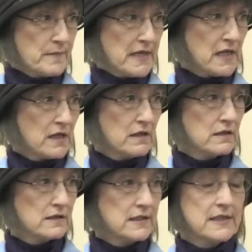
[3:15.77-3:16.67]
me
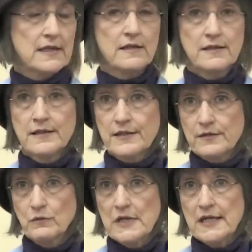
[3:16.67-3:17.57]
to
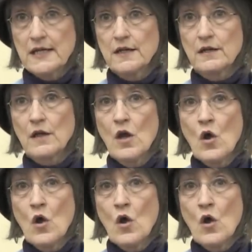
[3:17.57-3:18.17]
this weekend